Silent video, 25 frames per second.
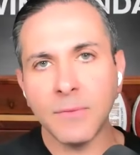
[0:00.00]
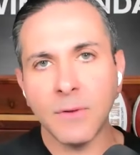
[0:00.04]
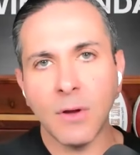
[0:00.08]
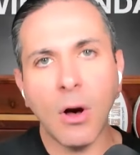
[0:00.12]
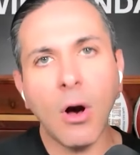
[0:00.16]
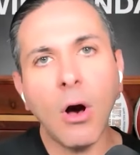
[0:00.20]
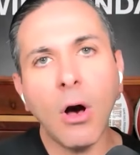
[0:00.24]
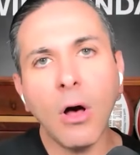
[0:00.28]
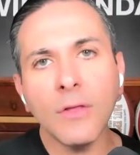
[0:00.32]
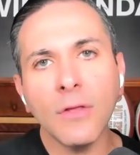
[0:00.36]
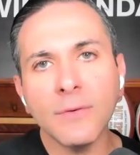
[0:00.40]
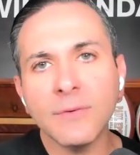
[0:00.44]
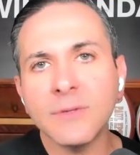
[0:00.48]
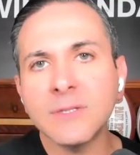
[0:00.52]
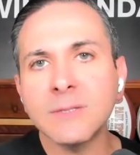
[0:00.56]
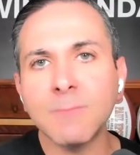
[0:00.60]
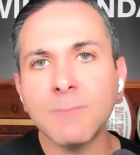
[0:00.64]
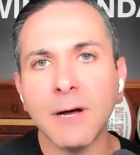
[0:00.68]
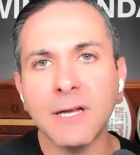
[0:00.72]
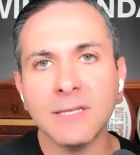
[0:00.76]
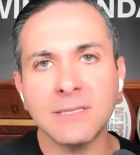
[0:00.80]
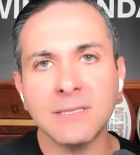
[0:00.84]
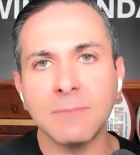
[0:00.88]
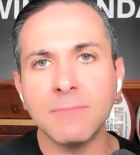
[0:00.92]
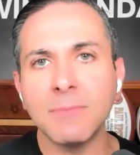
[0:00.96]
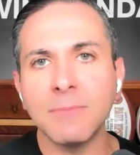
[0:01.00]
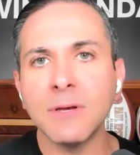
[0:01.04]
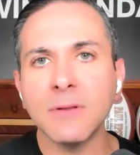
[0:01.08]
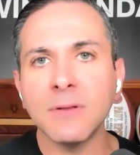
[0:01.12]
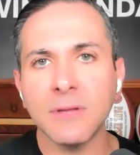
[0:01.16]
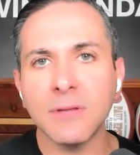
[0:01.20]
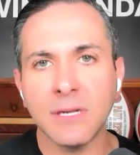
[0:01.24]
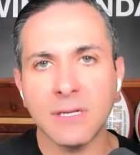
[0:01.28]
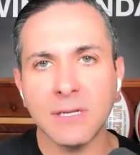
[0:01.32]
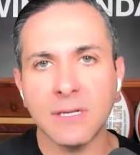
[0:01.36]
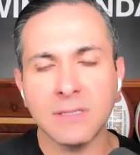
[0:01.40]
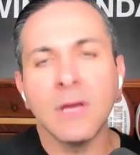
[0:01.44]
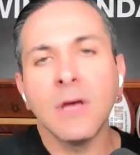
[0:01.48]
all the
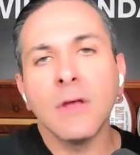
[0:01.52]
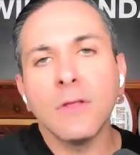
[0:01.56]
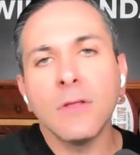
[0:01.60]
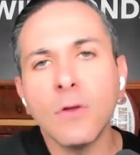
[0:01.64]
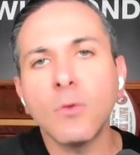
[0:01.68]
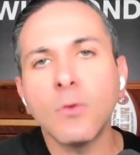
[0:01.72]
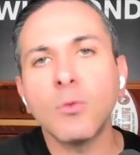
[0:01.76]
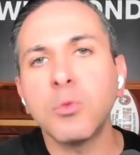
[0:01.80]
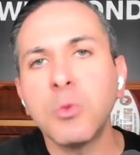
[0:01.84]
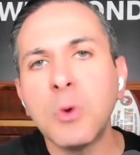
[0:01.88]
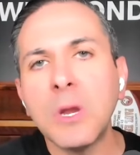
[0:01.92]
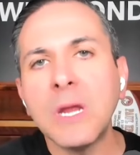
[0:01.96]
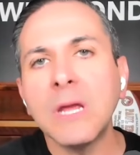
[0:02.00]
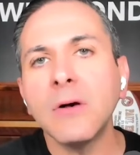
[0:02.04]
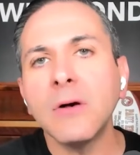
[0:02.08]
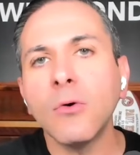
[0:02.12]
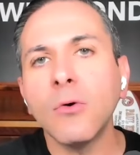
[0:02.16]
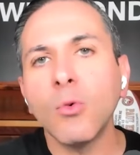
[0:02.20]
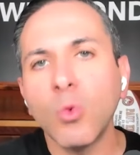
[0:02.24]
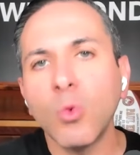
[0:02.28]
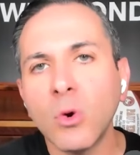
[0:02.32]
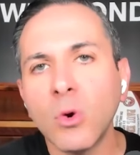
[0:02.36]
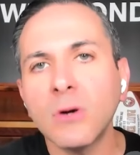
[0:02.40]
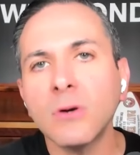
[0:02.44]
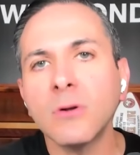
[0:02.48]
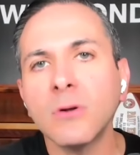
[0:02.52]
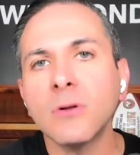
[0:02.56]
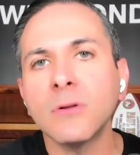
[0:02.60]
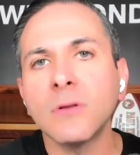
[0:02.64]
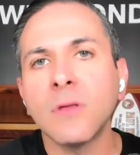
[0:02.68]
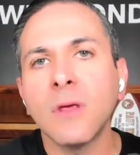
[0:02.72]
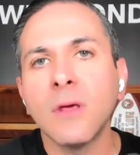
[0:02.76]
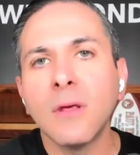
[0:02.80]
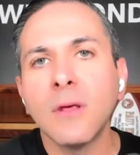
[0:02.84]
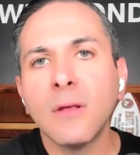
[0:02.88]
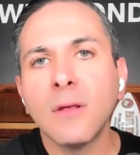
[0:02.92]
responsibilities, the real world